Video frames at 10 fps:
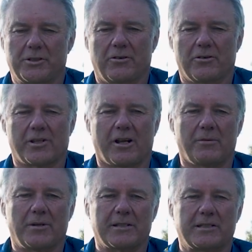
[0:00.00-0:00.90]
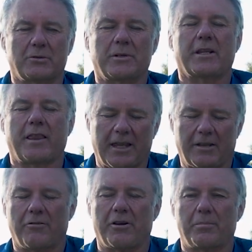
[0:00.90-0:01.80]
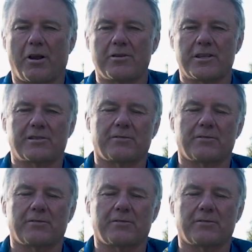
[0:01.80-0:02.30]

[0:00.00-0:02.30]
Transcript: also until we think through the process